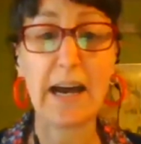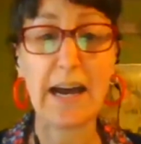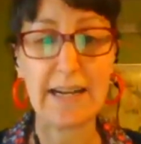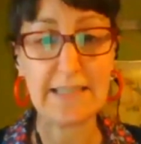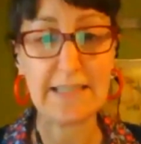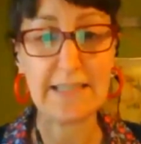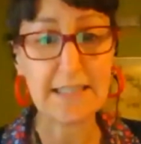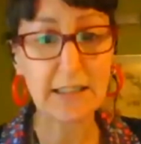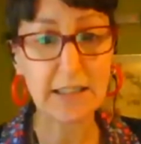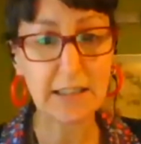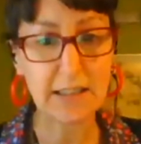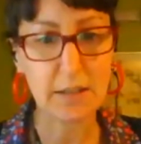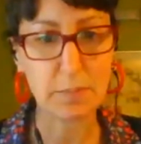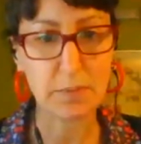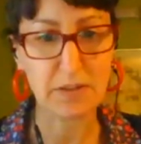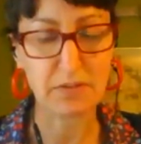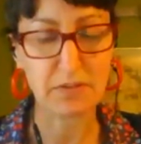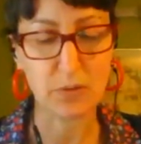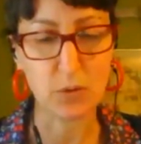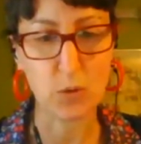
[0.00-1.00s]
ideally
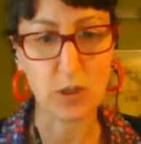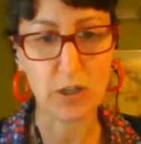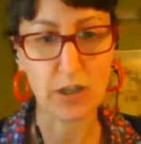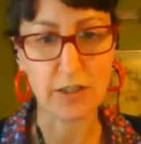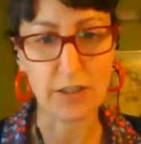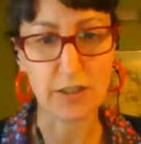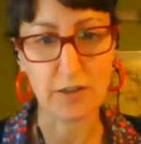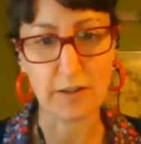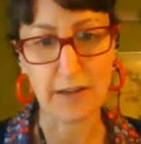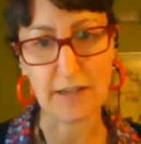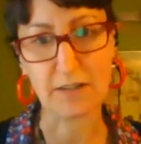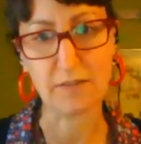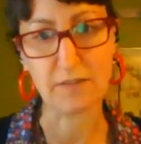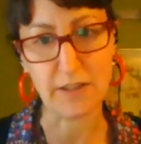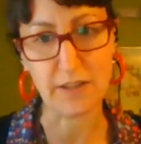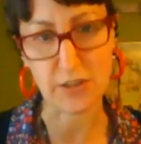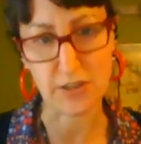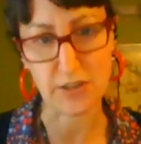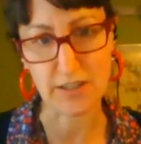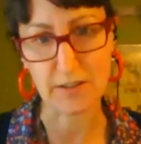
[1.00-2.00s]
before your end of
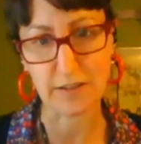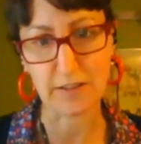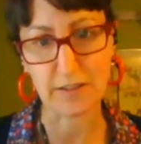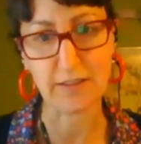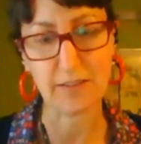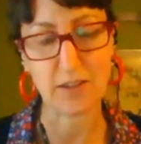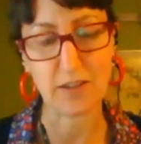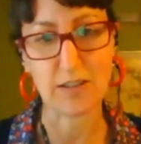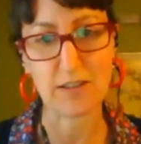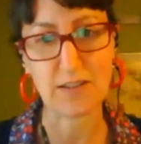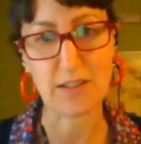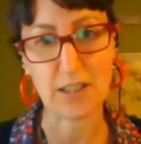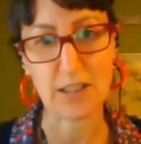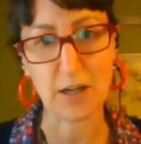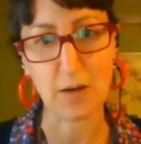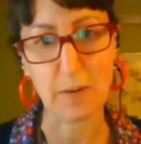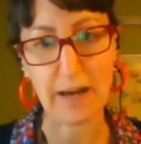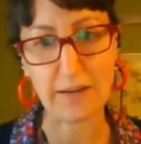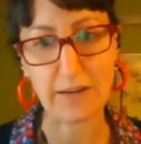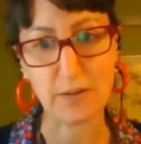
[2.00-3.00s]
year series starts to
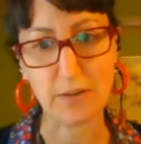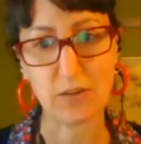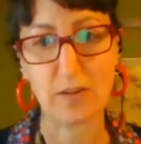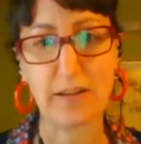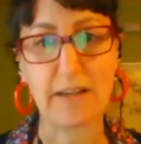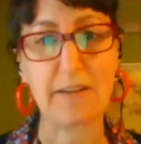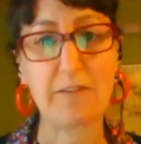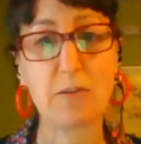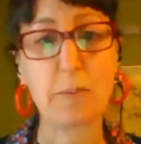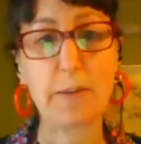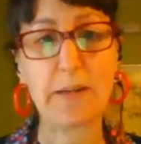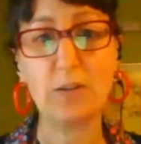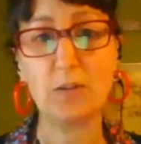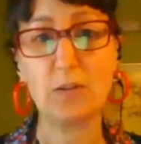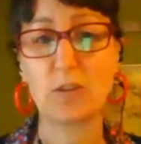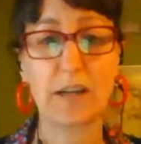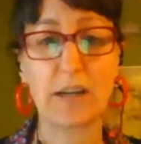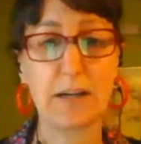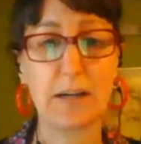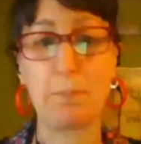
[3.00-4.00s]
go out, so that everybody
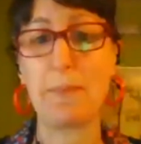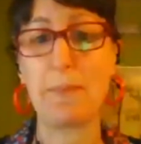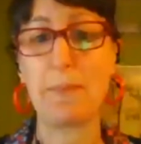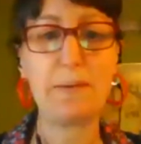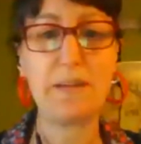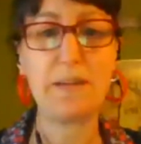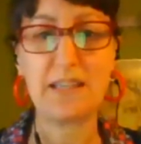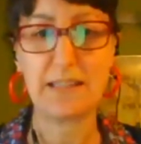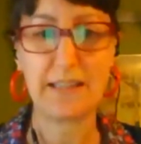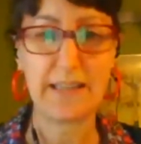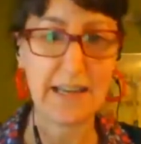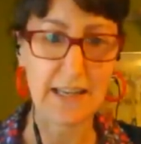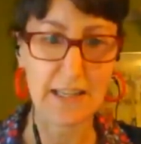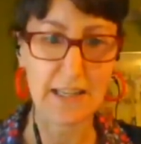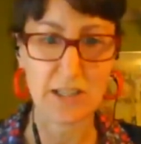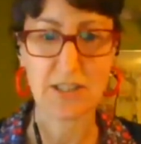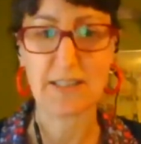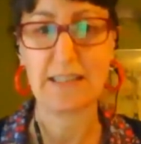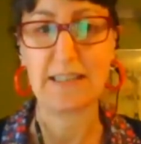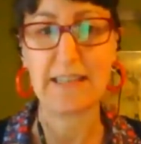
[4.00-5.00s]
who's going to maybe
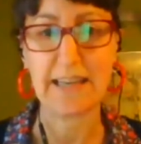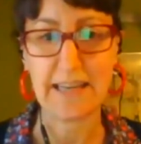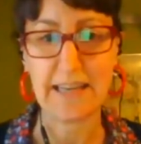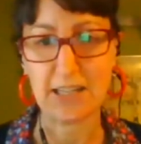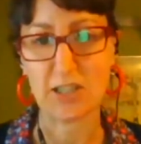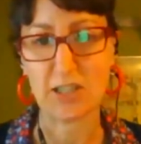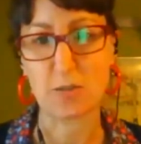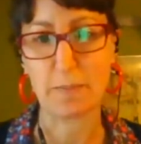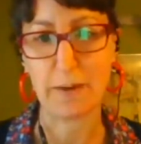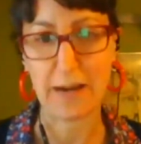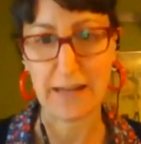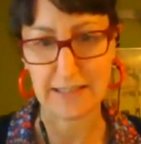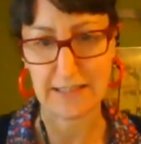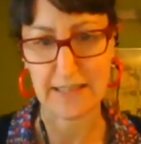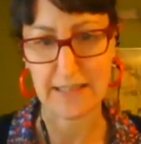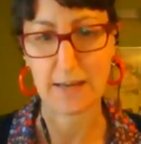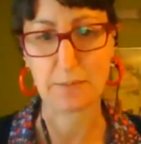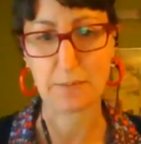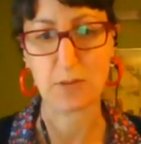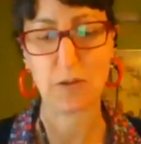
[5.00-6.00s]
engage is engaged by the
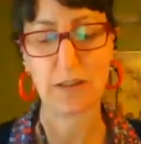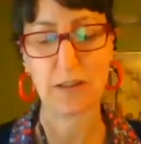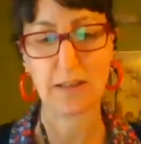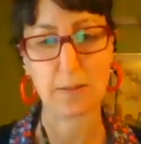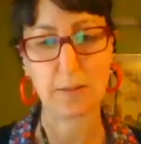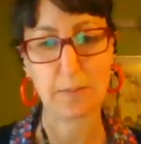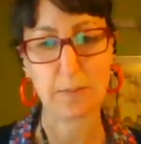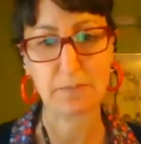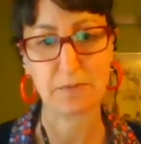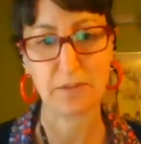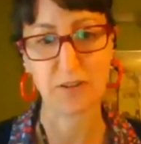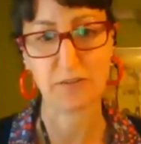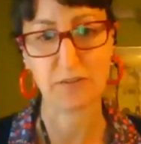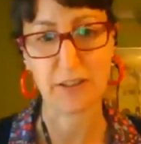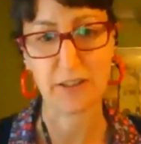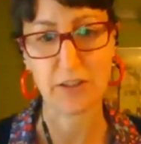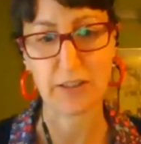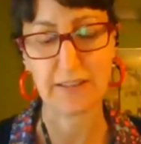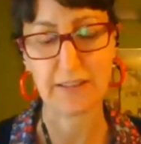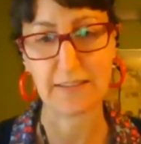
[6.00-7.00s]
time you hit them up for
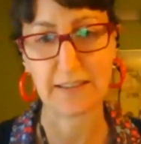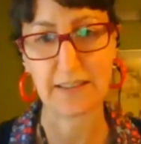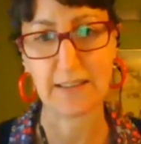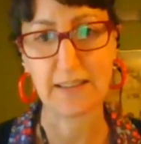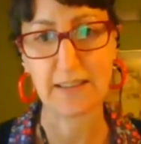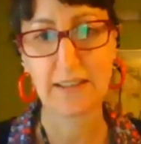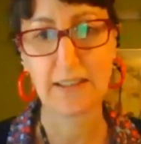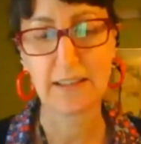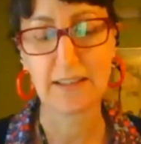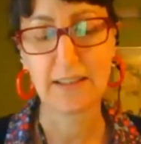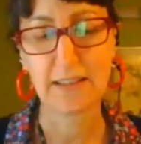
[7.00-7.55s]
fundraising.